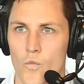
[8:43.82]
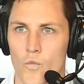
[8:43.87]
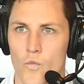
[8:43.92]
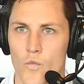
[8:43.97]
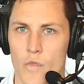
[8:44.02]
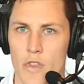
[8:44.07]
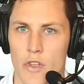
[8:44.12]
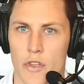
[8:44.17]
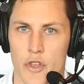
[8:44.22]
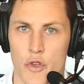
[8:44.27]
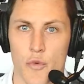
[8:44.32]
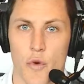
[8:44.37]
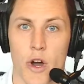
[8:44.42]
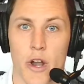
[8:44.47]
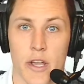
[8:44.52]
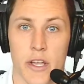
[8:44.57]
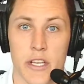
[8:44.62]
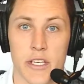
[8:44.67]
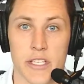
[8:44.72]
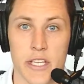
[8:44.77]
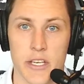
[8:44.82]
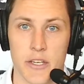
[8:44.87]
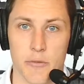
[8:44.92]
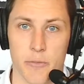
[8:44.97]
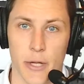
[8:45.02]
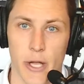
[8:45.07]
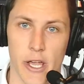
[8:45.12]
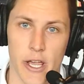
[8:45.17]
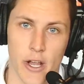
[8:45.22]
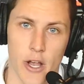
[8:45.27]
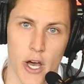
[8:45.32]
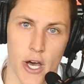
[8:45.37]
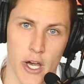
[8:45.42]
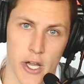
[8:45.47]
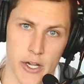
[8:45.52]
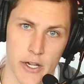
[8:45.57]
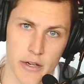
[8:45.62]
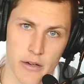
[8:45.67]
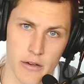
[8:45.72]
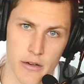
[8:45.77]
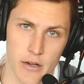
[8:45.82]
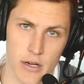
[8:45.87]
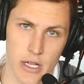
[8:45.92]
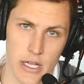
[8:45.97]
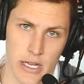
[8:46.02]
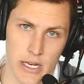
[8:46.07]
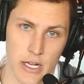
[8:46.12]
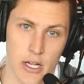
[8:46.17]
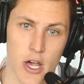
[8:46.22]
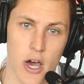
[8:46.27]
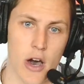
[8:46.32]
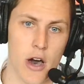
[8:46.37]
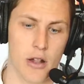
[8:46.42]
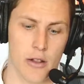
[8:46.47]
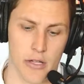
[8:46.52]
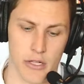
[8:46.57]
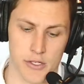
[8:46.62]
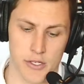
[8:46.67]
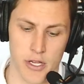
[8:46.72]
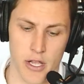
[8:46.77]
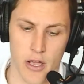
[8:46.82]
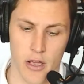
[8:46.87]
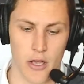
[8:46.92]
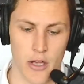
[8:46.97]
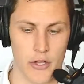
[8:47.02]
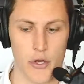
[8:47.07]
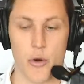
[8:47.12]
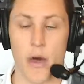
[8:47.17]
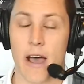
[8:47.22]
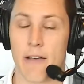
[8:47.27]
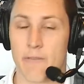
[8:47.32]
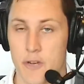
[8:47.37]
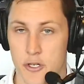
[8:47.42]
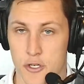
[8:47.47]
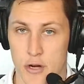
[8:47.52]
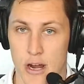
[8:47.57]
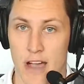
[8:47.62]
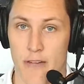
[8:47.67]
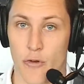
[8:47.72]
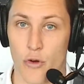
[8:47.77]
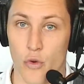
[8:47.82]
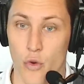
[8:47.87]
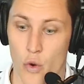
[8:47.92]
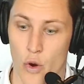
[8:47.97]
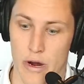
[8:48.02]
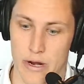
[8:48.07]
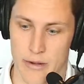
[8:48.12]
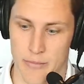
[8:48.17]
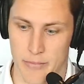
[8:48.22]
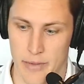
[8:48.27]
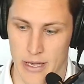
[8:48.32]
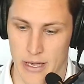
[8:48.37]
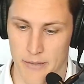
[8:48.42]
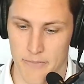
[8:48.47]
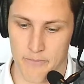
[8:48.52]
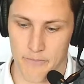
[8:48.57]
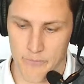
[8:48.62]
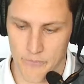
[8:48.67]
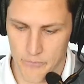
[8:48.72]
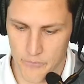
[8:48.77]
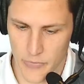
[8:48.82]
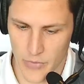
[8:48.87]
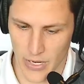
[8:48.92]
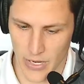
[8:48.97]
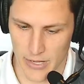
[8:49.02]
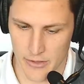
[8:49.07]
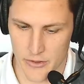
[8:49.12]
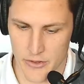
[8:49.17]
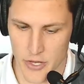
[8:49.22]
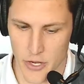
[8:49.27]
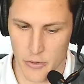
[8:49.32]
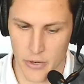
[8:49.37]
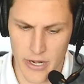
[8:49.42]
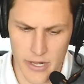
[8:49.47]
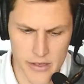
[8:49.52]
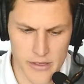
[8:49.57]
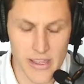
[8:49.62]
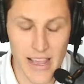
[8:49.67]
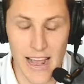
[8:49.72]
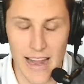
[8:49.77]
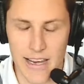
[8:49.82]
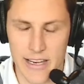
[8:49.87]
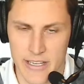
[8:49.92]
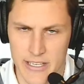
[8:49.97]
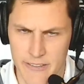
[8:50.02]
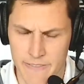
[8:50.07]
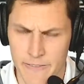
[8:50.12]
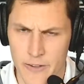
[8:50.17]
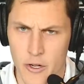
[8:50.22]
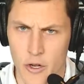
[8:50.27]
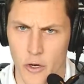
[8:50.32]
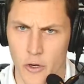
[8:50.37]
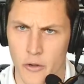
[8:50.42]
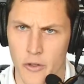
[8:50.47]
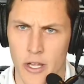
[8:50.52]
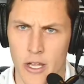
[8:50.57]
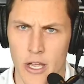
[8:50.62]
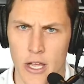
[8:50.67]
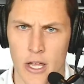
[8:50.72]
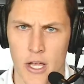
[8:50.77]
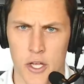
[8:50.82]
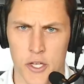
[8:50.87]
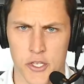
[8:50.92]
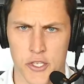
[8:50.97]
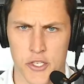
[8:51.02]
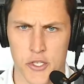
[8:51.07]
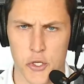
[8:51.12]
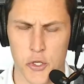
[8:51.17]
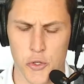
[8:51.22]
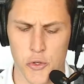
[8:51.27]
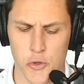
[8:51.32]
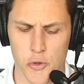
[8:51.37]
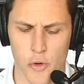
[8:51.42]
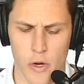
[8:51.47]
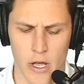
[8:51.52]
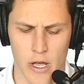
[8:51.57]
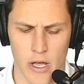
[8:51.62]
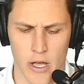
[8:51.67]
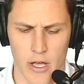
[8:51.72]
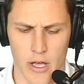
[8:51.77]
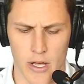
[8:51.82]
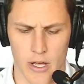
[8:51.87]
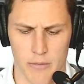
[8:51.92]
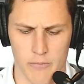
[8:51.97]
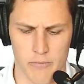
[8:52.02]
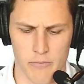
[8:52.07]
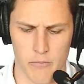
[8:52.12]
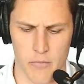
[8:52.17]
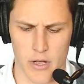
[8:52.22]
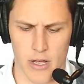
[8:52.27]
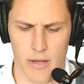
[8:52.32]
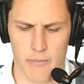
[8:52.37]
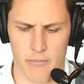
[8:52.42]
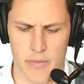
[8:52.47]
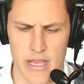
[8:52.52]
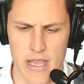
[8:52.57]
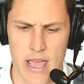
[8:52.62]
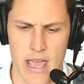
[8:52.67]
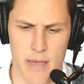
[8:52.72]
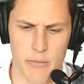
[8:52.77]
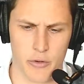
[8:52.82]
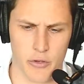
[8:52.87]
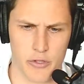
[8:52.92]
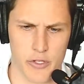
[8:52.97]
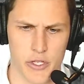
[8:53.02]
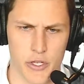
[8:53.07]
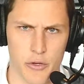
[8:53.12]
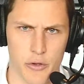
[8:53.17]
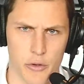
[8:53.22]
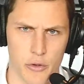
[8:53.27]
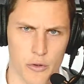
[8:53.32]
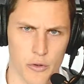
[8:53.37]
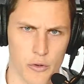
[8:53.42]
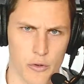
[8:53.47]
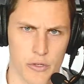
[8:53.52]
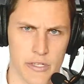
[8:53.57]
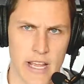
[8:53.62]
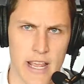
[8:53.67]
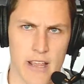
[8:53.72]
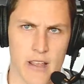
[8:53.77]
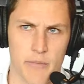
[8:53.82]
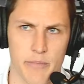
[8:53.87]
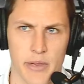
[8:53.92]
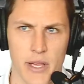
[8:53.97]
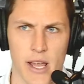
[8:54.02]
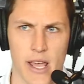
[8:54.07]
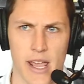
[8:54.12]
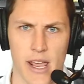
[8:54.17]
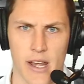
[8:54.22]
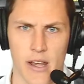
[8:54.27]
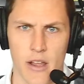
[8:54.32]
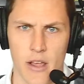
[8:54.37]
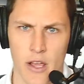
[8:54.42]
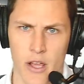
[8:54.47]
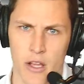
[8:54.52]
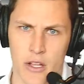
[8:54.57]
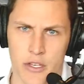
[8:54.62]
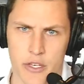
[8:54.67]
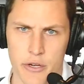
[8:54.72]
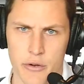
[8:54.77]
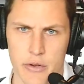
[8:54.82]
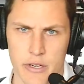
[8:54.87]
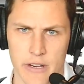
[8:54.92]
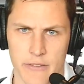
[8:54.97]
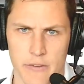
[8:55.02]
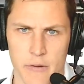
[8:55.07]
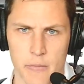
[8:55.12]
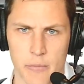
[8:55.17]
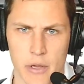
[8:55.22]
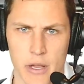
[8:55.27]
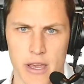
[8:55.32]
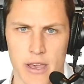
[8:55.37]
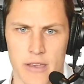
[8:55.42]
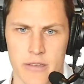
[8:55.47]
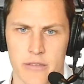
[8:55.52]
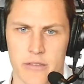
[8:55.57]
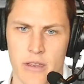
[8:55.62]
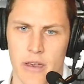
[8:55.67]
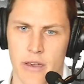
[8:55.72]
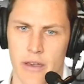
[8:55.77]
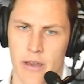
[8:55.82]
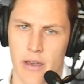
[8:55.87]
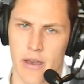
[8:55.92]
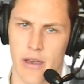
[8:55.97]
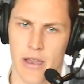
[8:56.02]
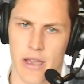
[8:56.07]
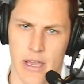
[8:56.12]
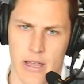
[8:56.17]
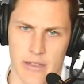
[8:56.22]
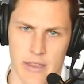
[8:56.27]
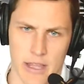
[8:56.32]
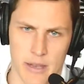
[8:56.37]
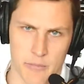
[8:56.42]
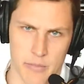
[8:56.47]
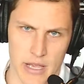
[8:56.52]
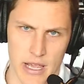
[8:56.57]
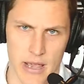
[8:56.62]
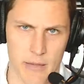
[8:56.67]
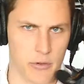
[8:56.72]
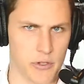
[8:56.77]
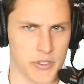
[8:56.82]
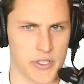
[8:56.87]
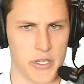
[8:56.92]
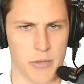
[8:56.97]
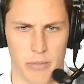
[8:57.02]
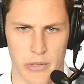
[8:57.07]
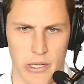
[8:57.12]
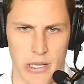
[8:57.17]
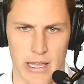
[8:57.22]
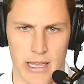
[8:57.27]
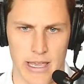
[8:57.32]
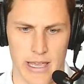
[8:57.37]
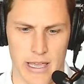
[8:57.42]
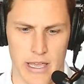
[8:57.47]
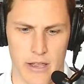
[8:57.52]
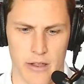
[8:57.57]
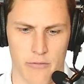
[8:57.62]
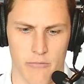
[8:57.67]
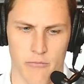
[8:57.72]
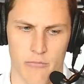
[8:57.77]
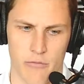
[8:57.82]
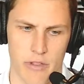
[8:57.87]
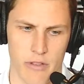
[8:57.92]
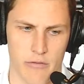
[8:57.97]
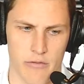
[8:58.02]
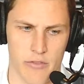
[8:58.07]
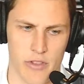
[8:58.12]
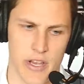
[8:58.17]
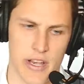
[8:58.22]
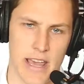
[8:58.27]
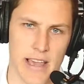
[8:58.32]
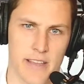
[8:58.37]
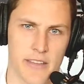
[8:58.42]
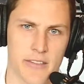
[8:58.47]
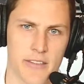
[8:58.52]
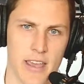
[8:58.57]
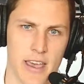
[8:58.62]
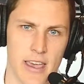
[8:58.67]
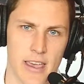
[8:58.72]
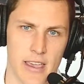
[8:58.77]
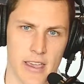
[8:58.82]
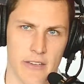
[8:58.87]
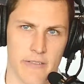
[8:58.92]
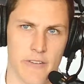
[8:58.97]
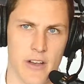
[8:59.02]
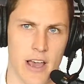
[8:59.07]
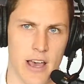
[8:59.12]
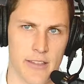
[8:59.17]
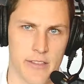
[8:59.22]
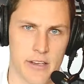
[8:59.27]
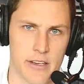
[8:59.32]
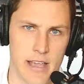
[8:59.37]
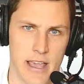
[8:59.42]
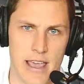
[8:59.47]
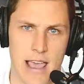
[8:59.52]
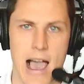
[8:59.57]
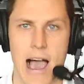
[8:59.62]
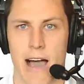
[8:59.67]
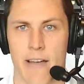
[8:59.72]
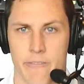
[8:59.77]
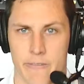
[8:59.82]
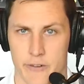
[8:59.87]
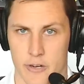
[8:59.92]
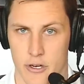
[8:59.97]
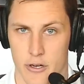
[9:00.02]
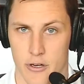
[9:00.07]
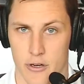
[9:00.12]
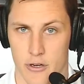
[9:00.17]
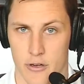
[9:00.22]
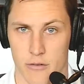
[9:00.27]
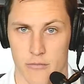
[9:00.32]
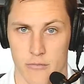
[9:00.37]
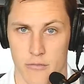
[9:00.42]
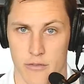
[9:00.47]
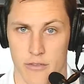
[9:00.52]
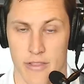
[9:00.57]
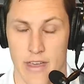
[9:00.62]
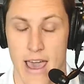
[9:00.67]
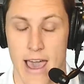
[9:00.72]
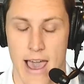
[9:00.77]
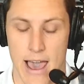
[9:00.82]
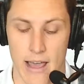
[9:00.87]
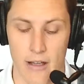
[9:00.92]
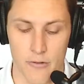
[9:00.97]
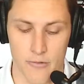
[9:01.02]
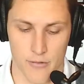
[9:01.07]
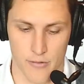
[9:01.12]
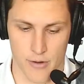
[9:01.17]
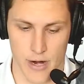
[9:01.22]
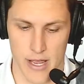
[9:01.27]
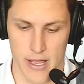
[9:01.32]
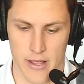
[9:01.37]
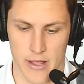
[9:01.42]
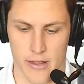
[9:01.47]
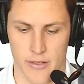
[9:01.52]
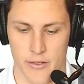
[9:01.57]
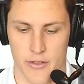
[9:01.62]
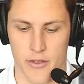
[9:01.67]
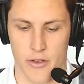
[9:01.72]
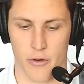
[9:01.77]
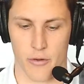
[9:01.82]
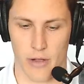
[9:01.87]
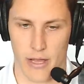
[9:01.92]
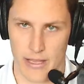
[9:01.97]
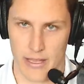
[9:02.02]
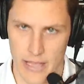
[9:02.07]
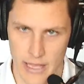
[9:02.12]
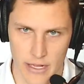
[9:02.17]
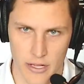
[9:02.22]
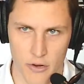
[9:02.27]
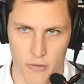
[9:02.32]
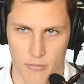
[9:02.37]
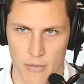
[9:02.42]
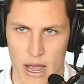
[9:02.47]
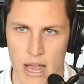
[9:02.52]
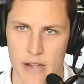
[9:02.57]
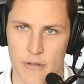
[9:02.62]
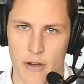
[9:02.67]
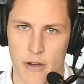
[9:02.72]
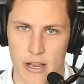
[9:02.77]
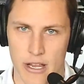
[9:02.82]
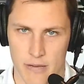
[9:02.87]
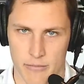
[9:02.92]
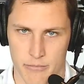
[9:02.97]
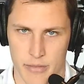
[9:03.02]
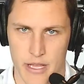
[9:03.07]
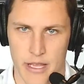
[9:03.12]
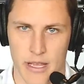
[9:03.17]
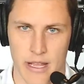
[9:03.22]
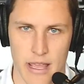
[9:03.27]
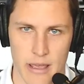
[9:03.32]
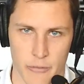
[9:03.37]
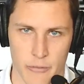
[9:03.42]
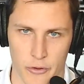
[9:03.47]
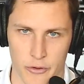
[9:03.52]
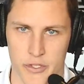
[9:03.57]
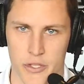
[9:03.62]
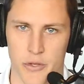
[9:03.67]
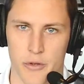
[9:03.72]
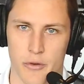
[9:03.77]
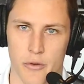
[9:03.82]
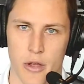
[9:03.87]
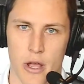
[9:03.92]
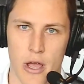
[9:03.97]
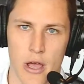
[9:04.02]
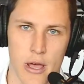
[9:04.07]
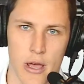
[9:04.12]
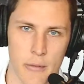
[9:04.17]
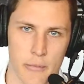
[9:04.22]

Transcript: you want to continue playing on in college, you have to travel quite a bit. And so it is kind of difficult to be able to take a plane to a different place and then be able to play the next day, if not the day after that, right? And so, like, getting your mind right and being able to put